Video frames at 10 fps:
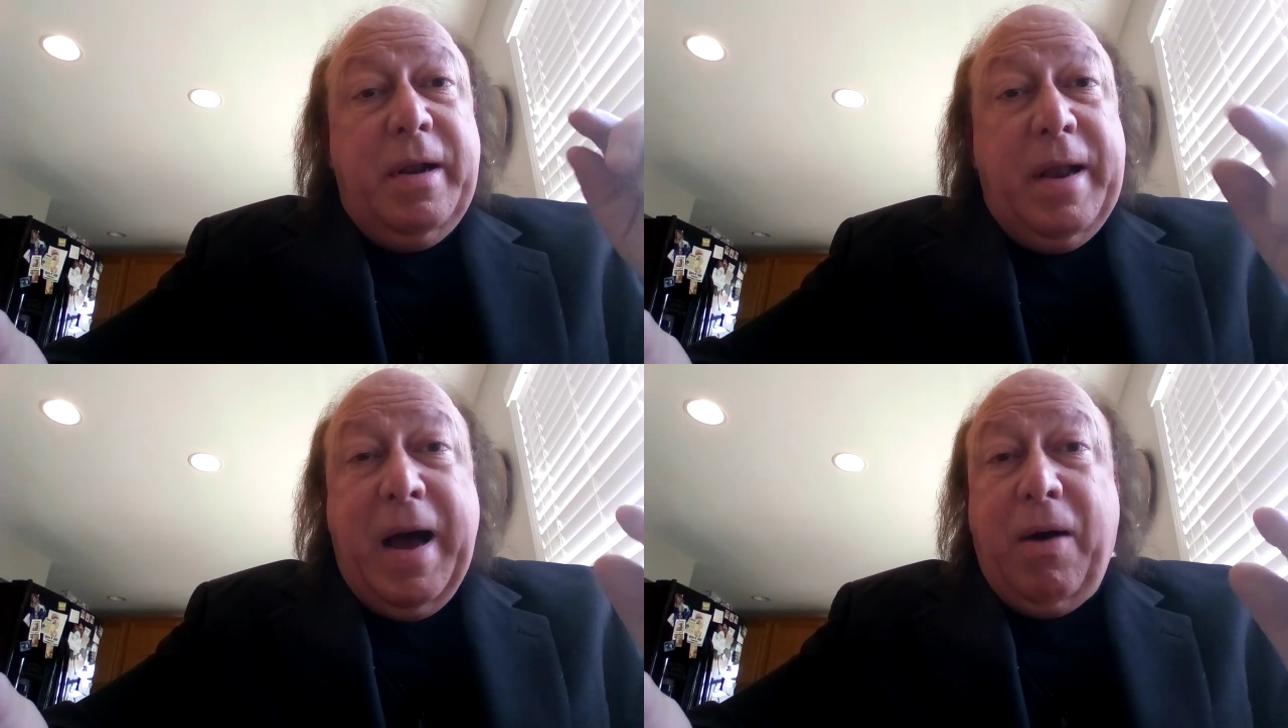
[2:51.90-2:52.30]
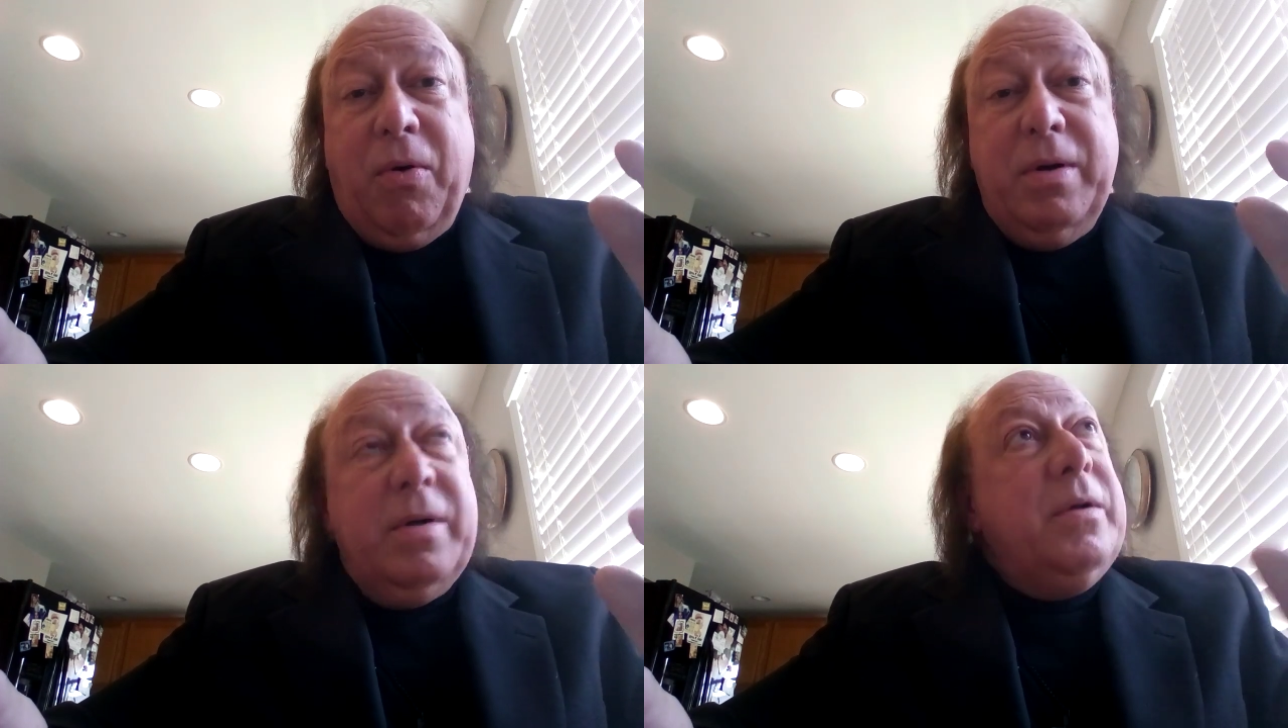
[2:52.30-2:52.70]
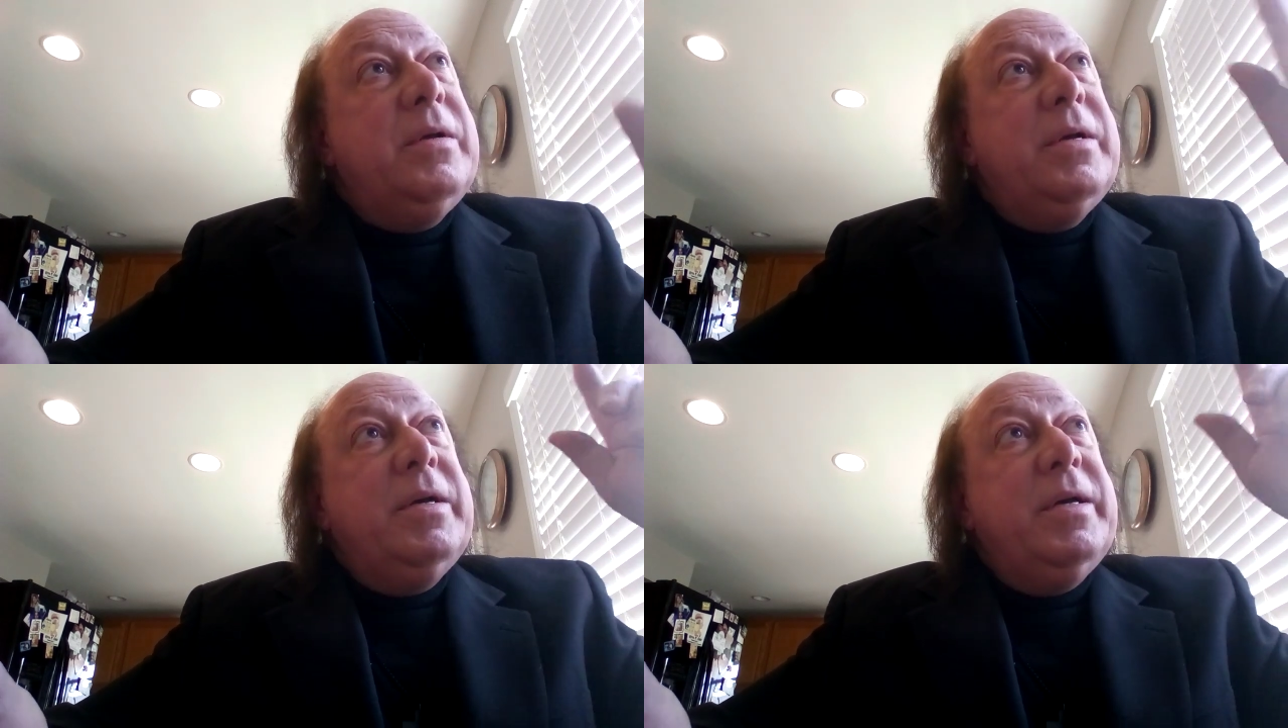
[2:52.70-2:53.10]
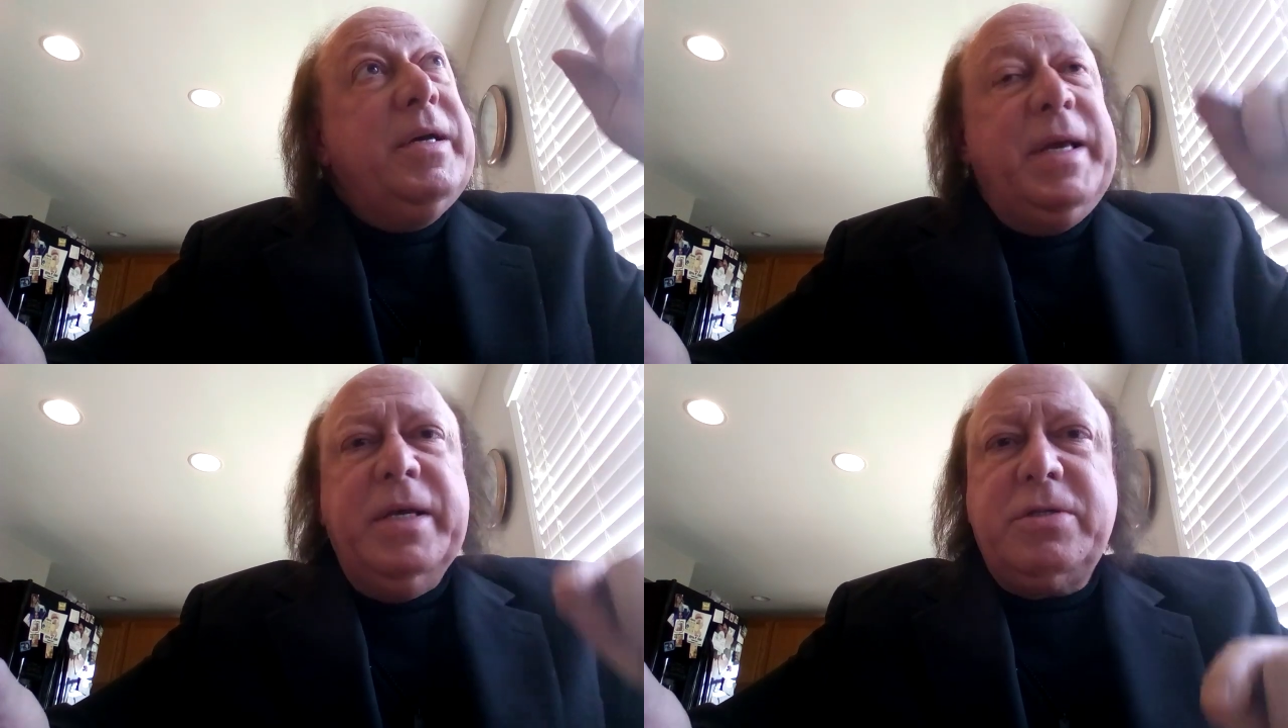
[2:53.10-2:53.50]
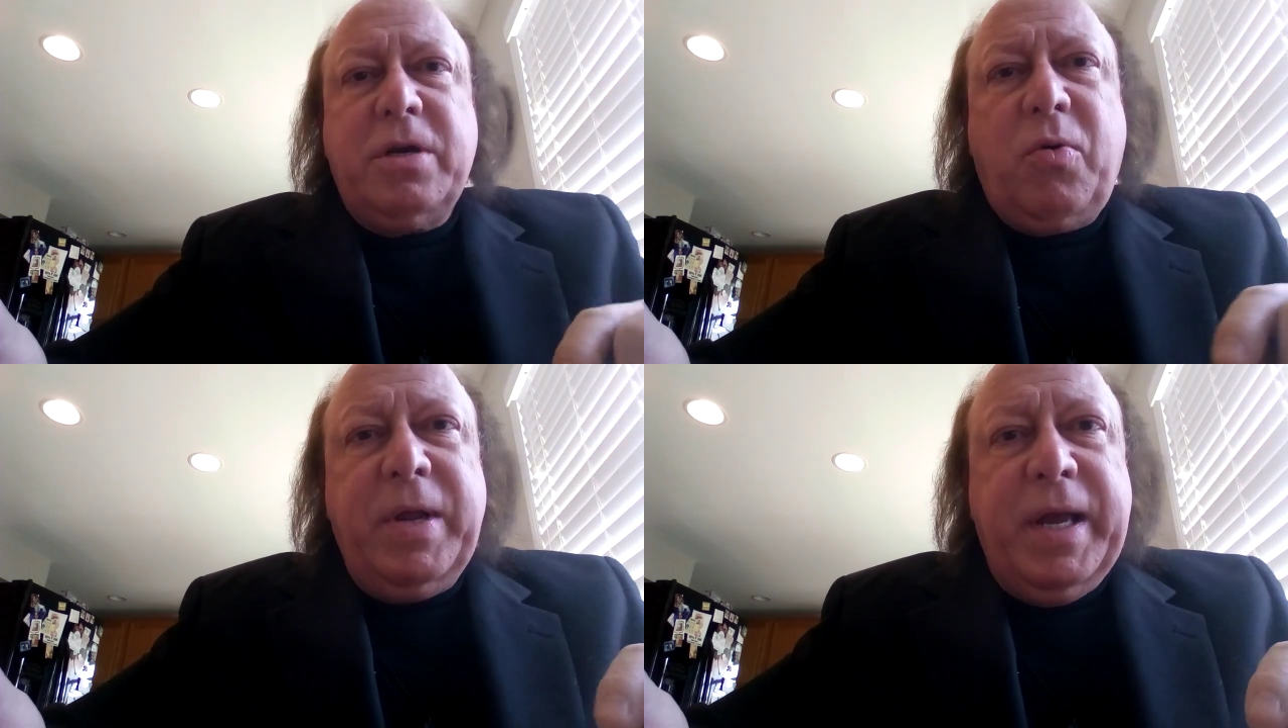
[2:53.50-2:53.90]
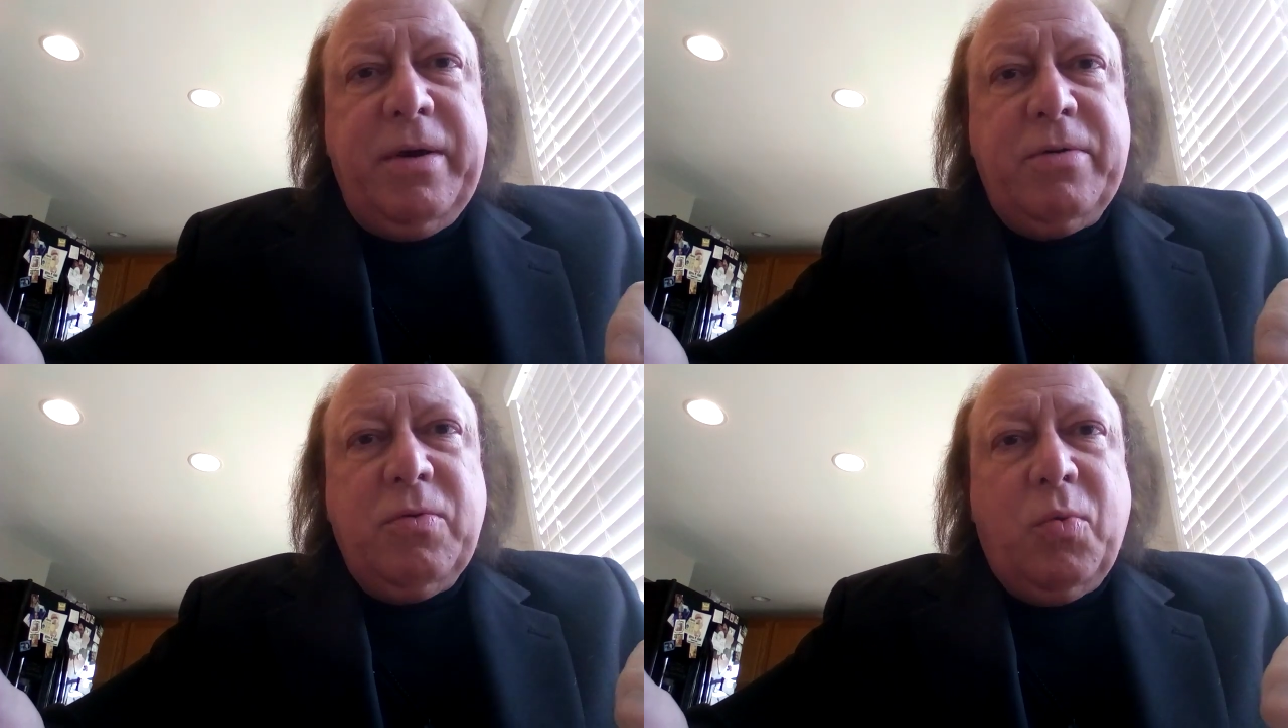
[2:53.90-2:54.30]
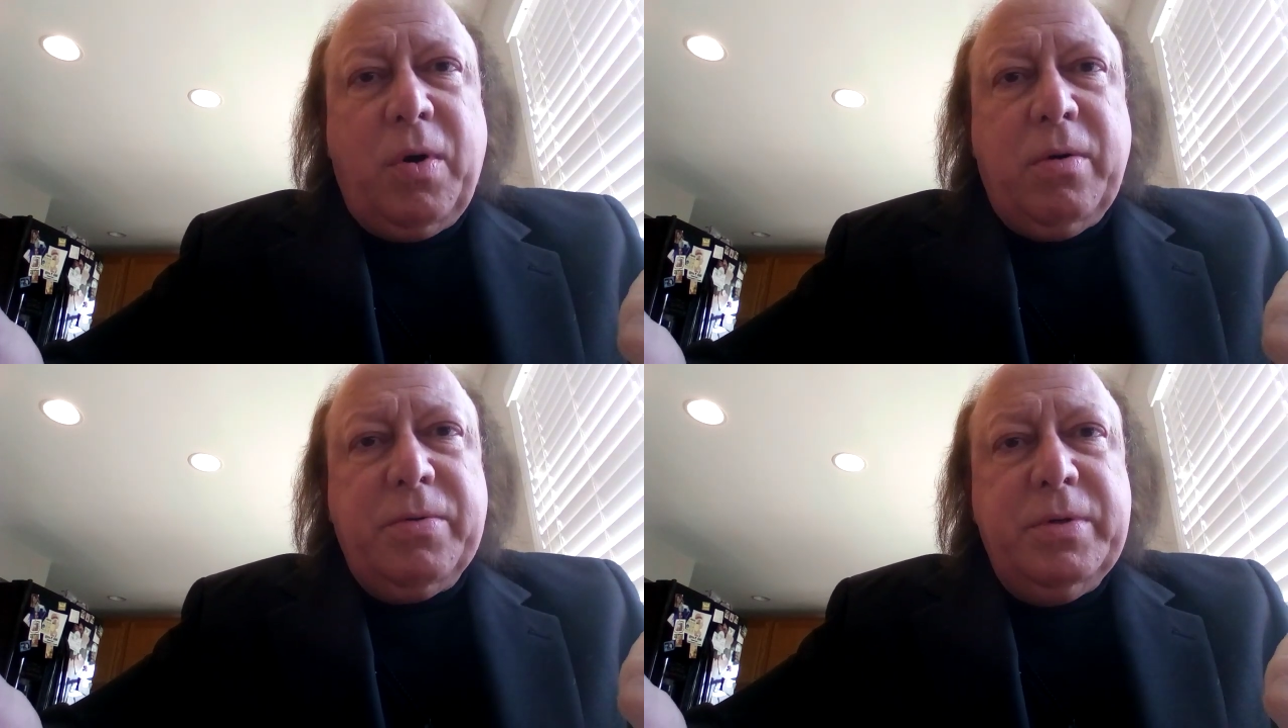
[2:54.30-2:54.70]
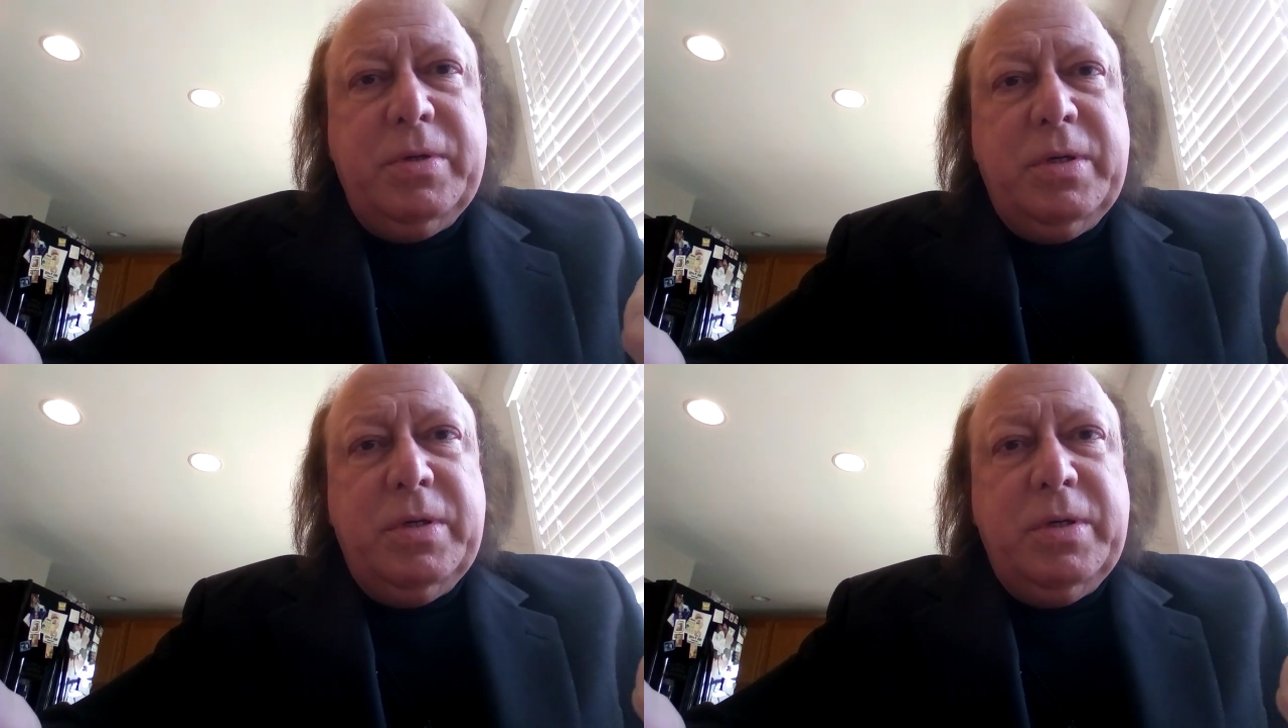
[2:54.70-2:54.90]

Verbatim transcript: Now, He is the creator of the world,